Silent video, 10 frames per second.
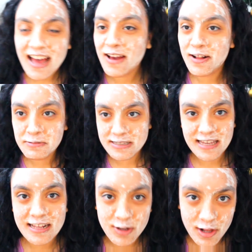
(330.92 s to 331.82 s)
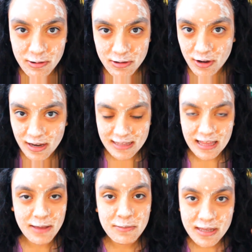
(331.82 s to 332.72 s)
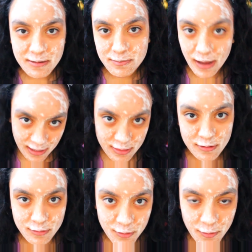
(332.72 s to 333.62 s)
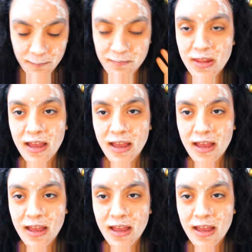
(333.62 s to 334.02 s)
I always say to toilet, I mean bathroom.